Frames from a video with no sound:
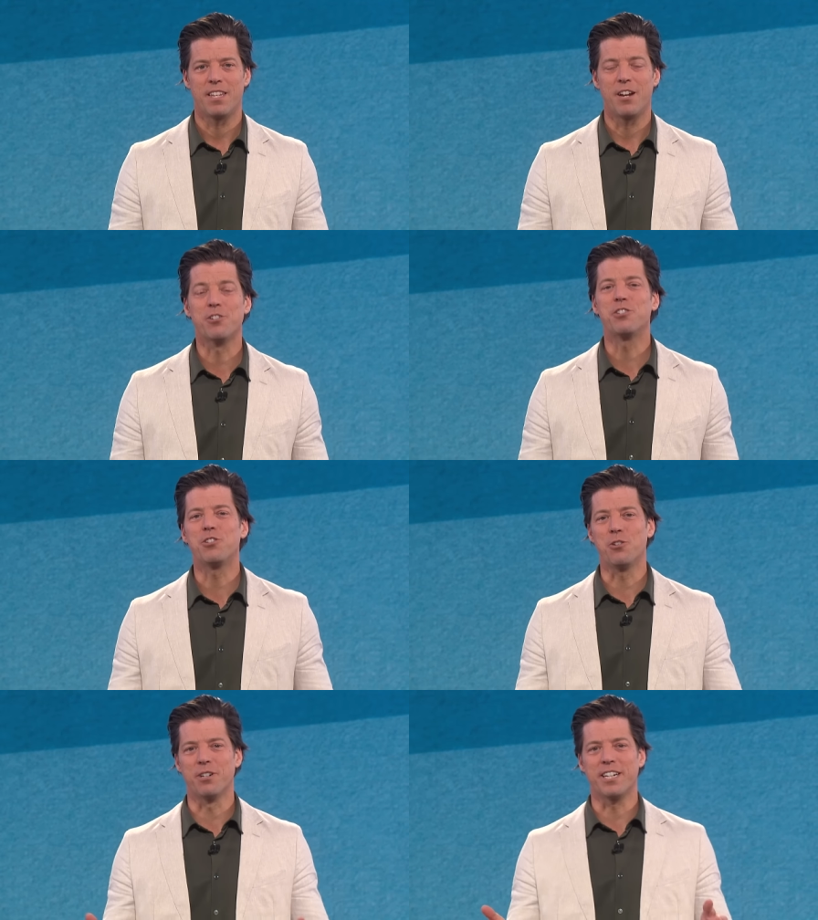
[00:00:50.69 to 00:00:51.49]
Here's the
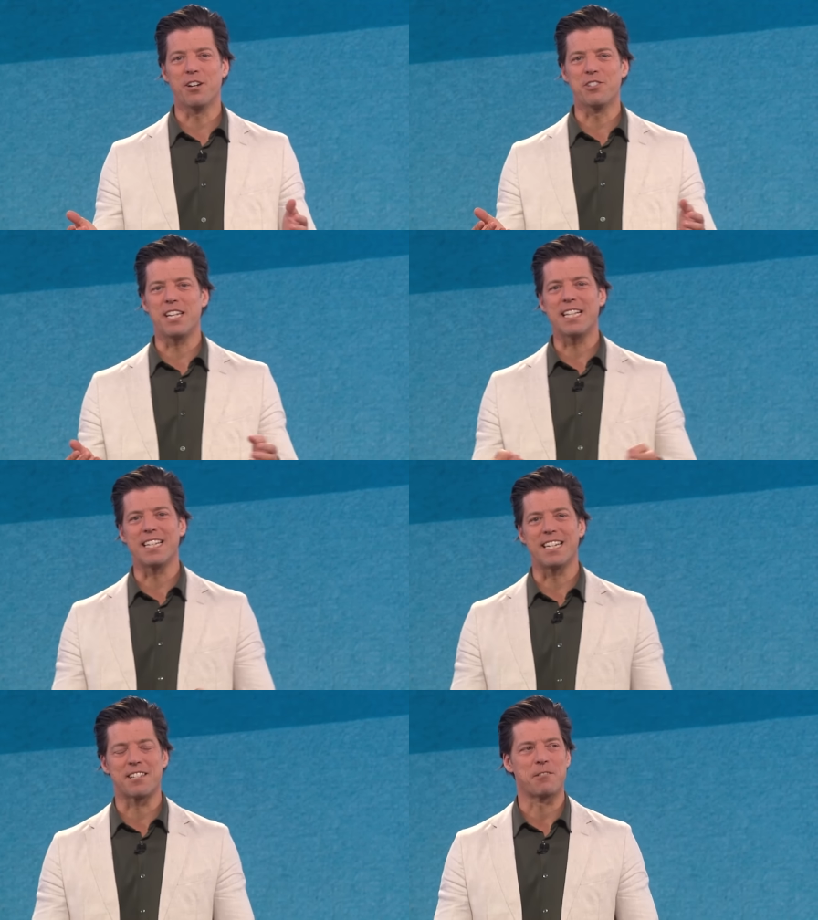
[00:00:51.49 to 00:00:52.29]
story. It goes like
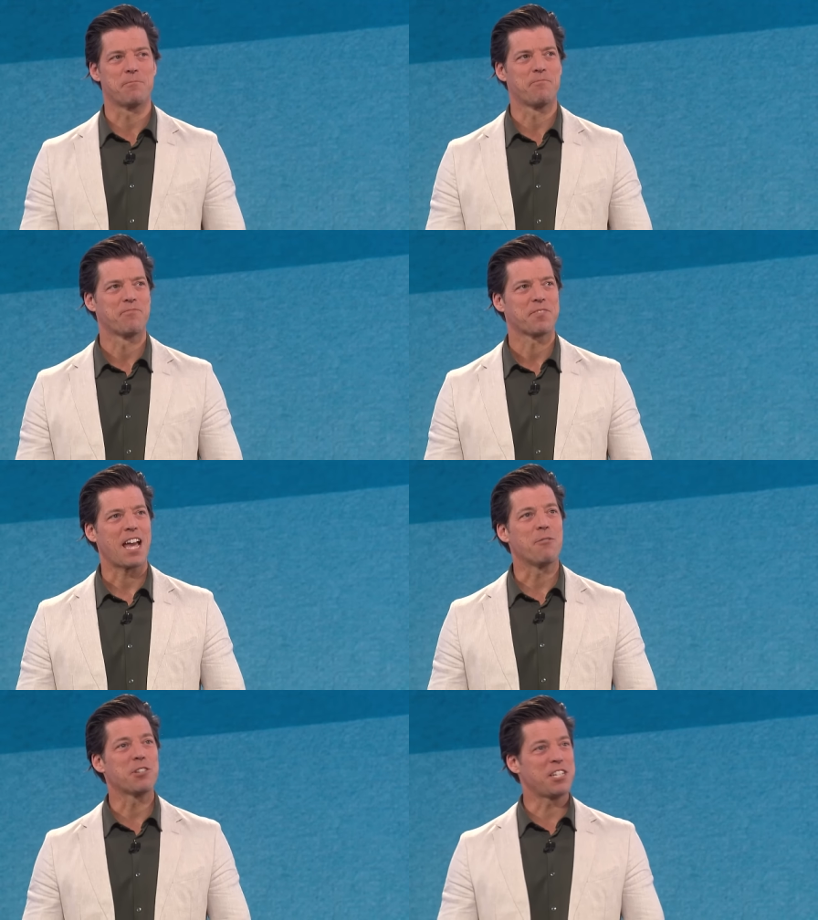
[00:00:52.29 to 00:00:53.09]
this.
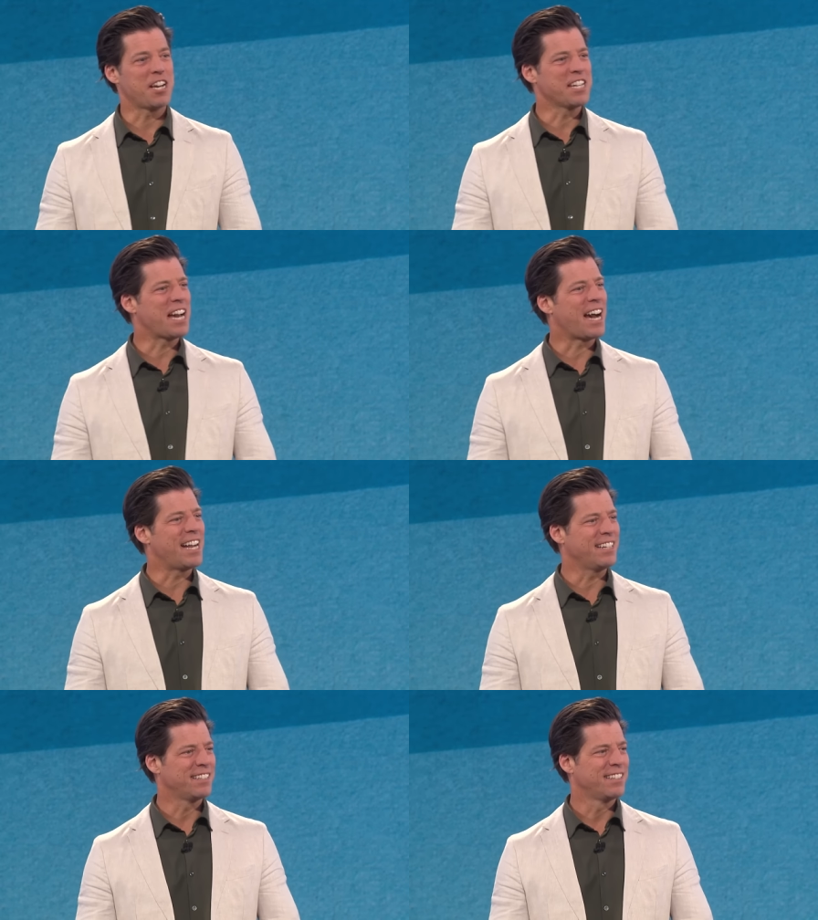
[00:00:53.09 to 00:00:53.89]
I was a young
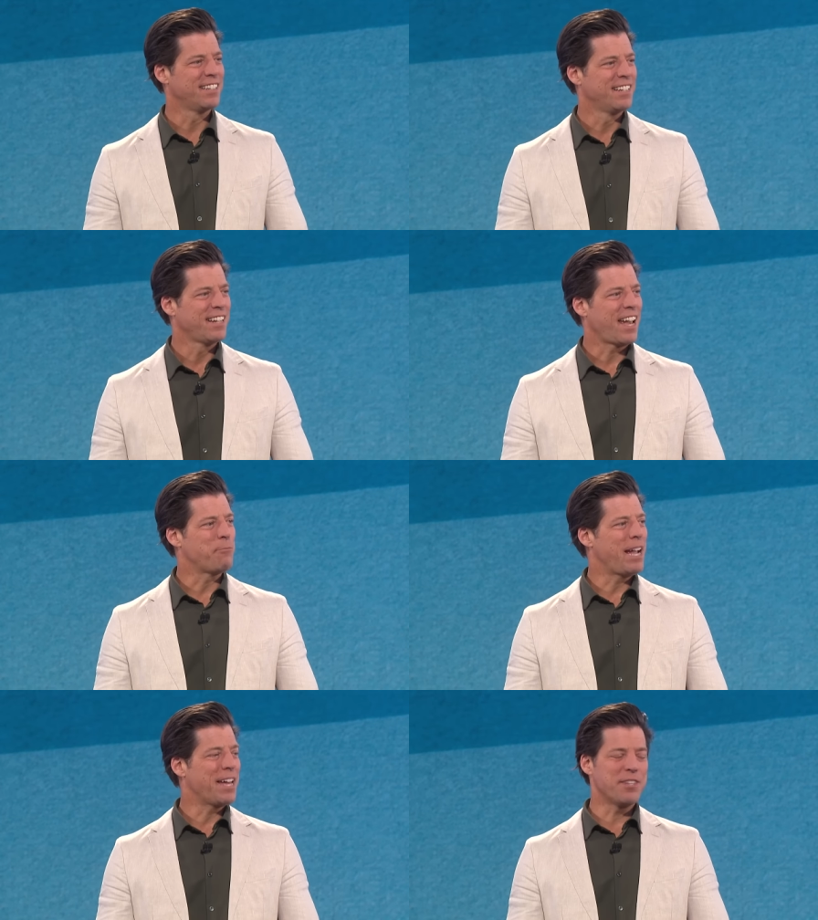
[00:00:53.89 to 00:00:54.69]
guy,
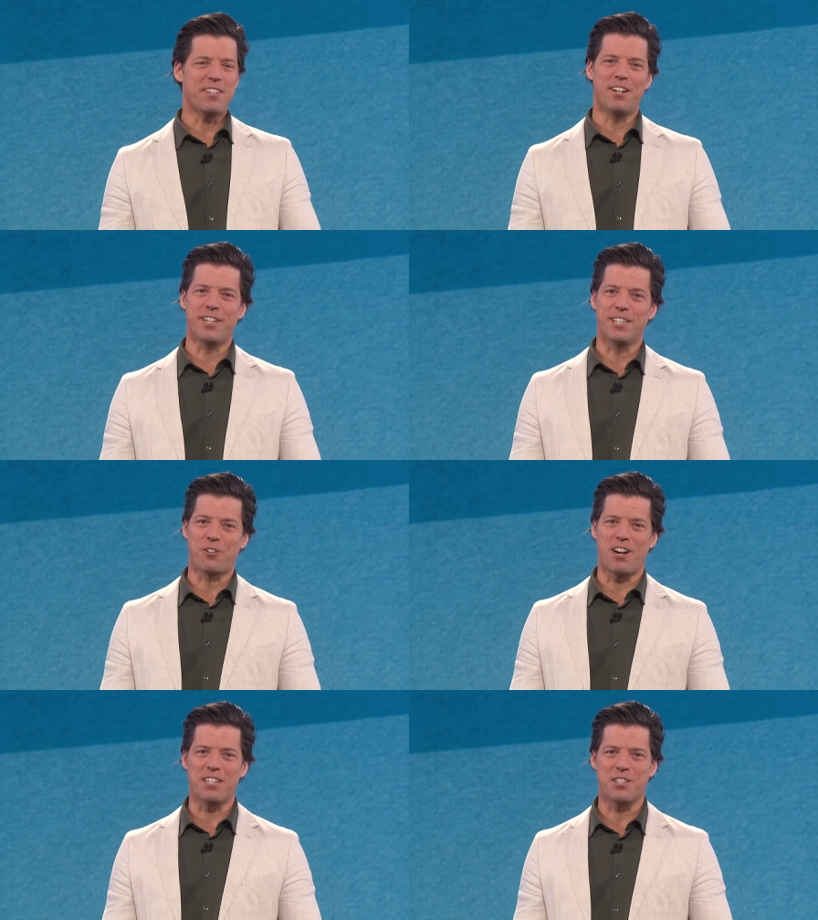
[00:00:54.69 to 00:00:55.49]
and we had this area
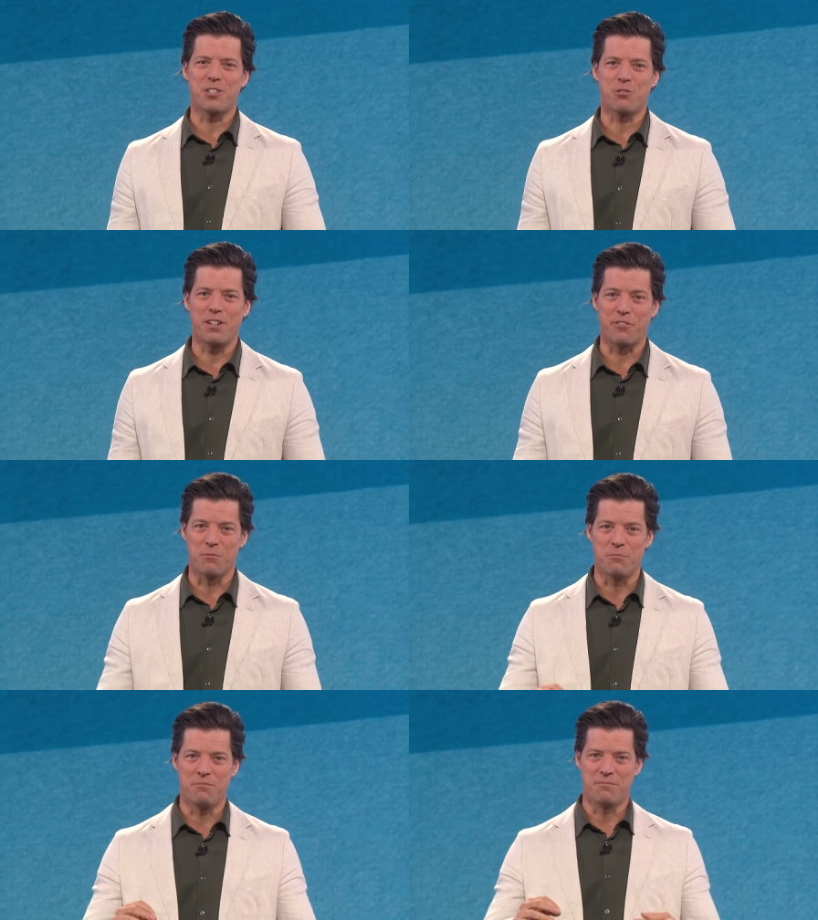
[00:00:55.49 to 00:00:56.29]
across the street
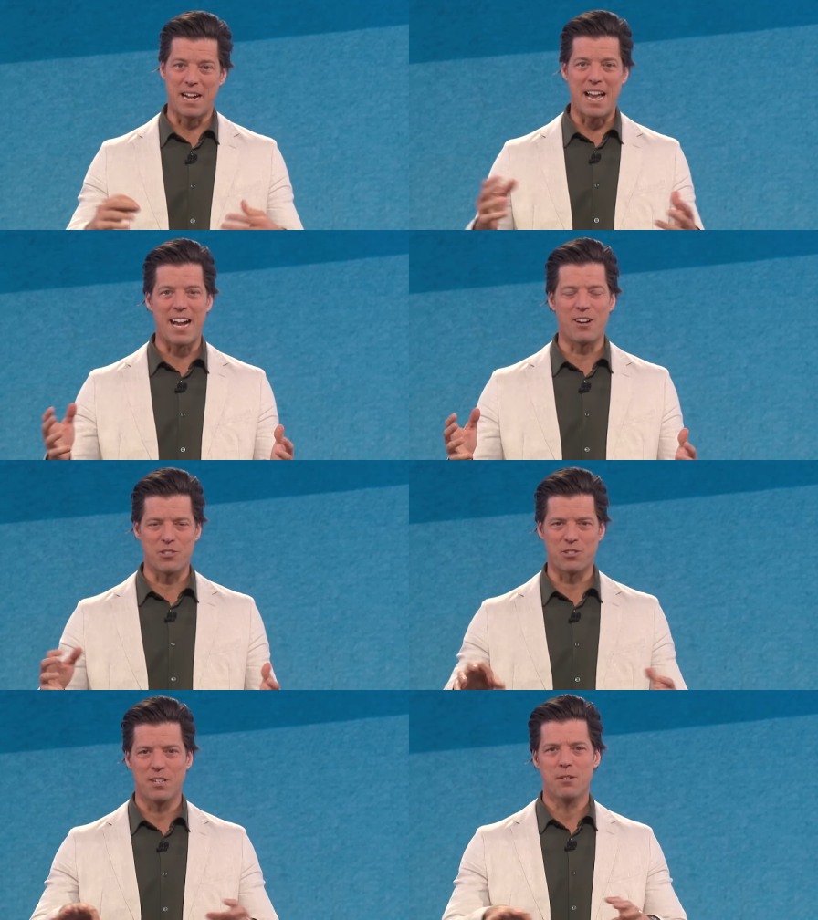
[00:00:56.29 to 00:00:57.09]
from my
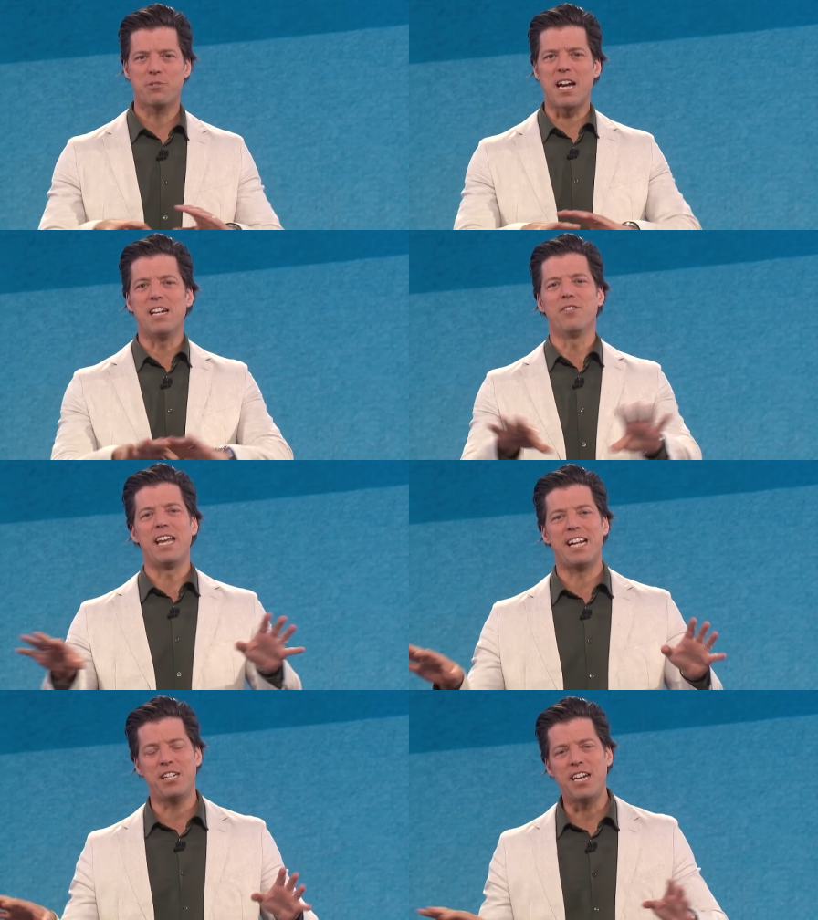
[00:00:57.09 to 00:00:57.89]
house. It was kind of a
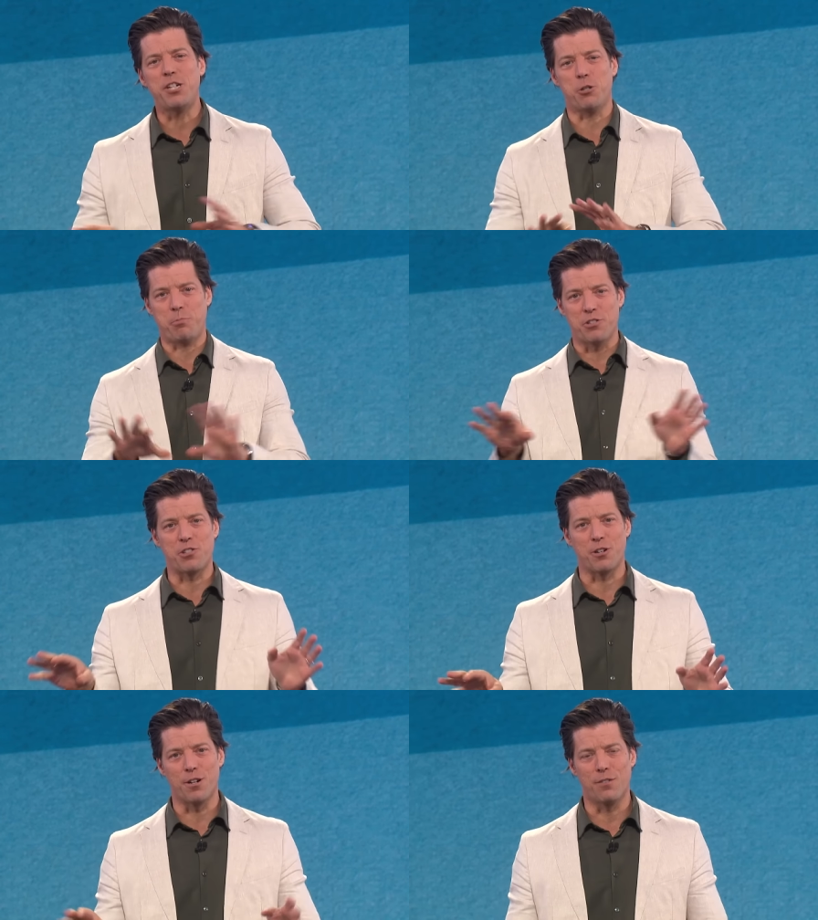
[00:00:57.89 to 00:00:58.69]
nature
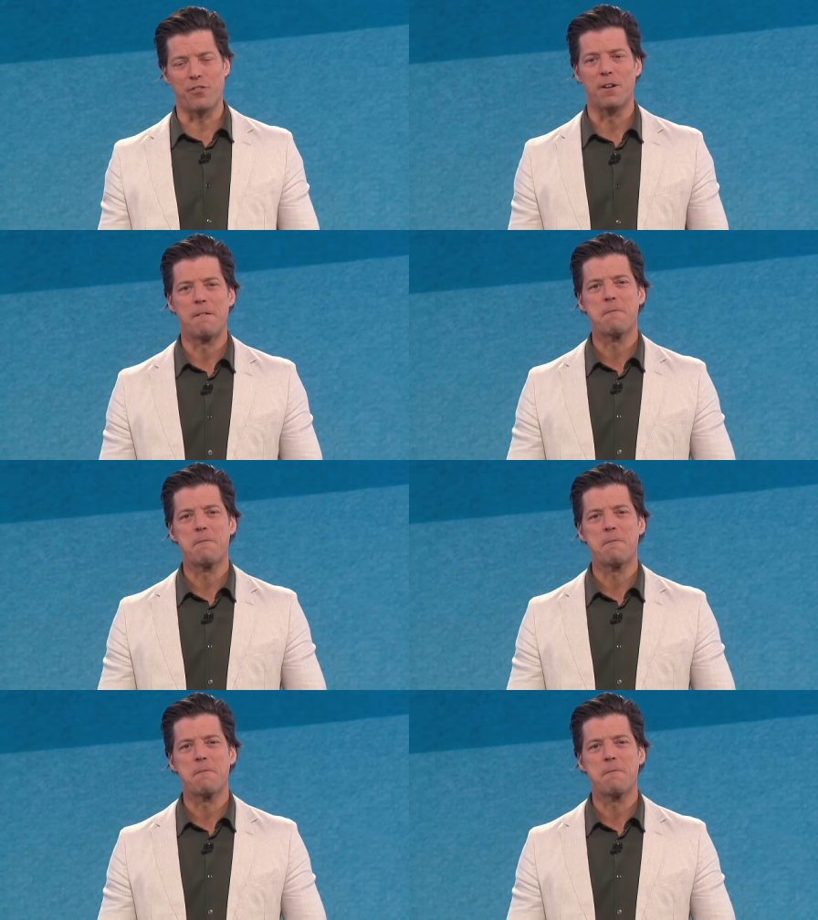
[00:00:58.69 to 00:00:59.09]
preserve.